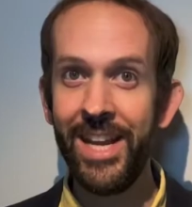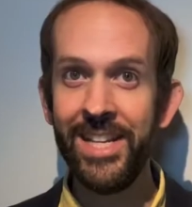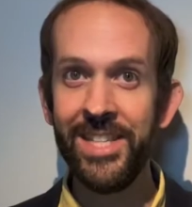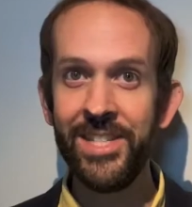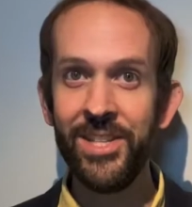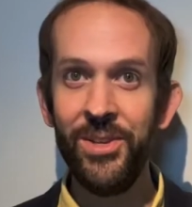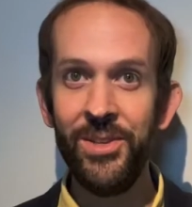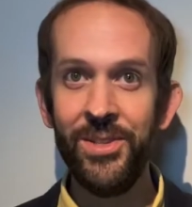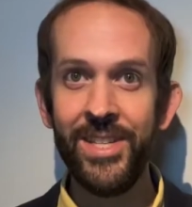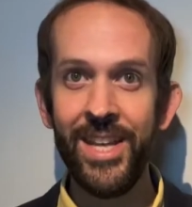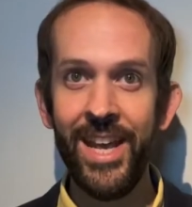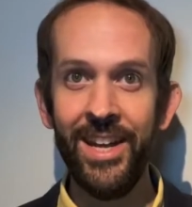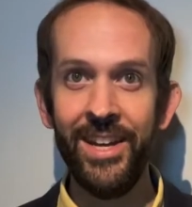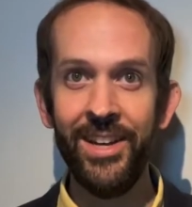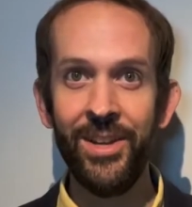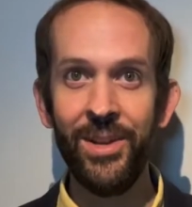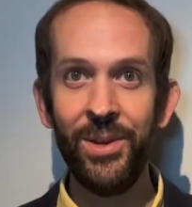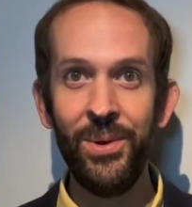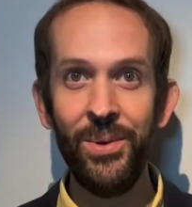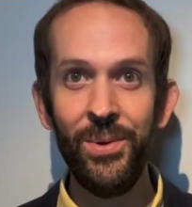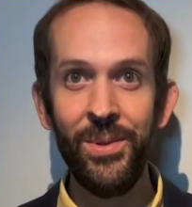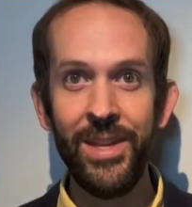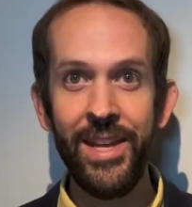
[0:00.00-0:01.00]
too
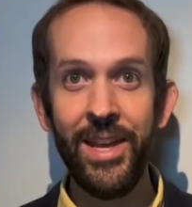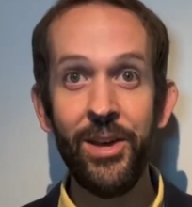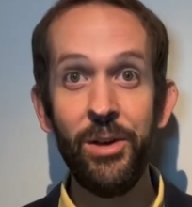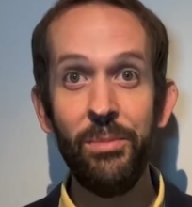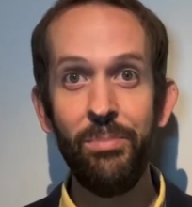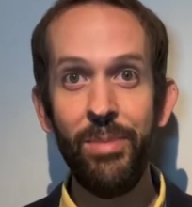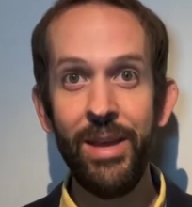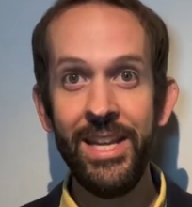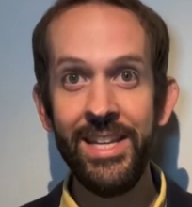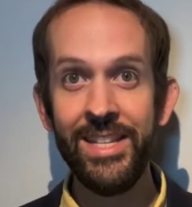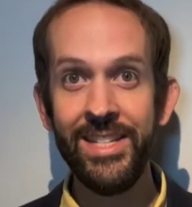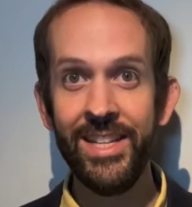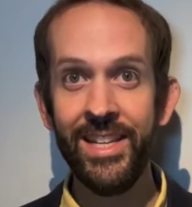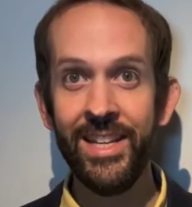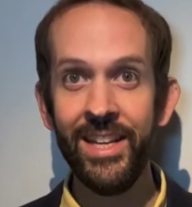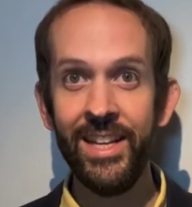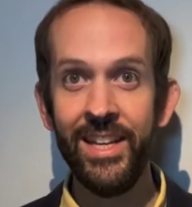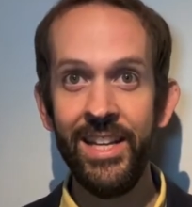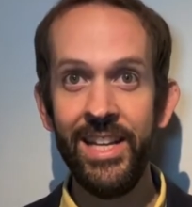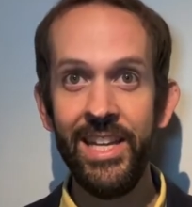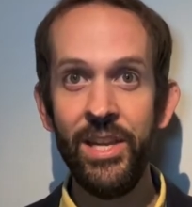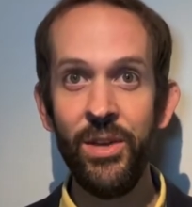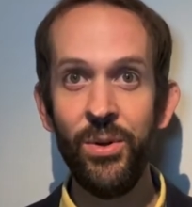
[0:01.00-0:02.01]
technical, they are
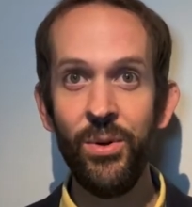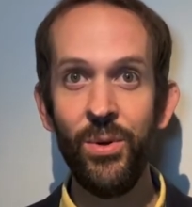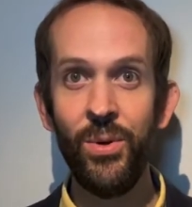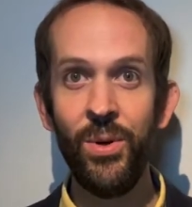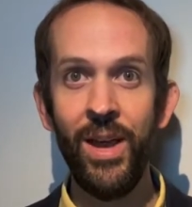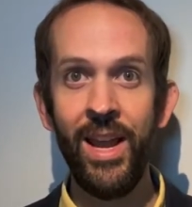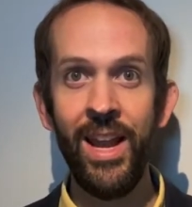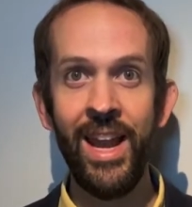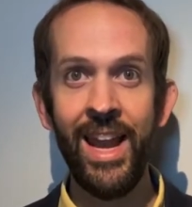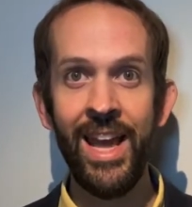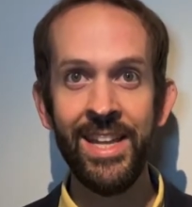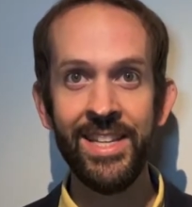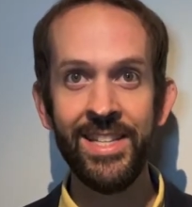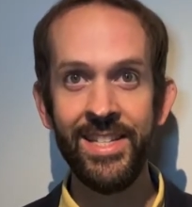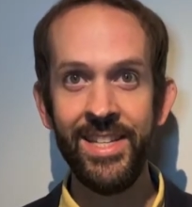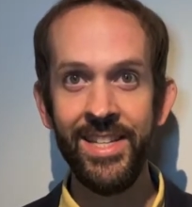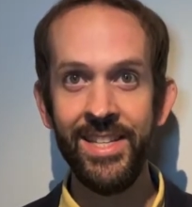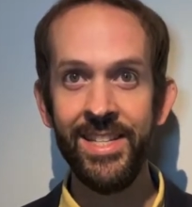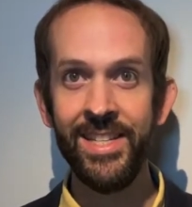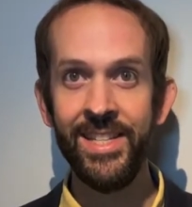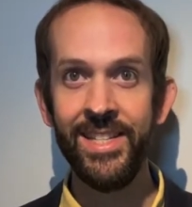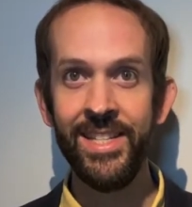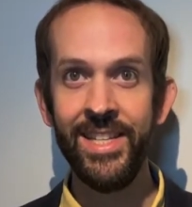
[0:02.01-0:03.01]
basically your
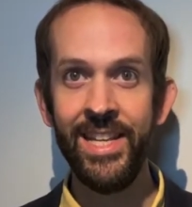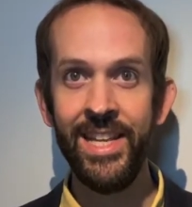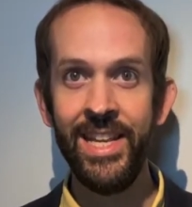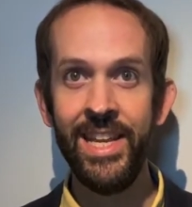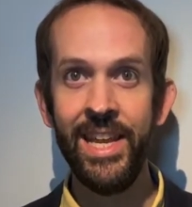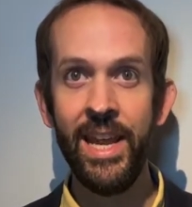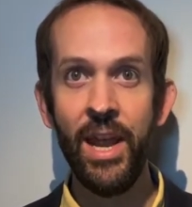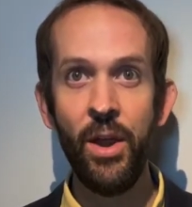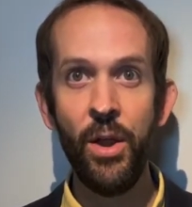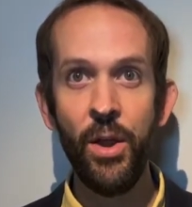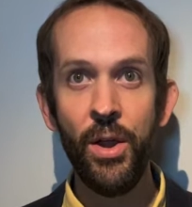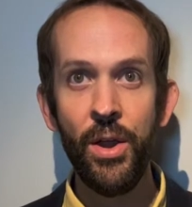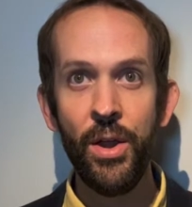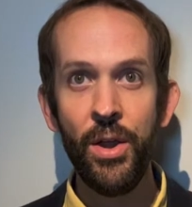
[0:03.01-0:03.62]
elasticity,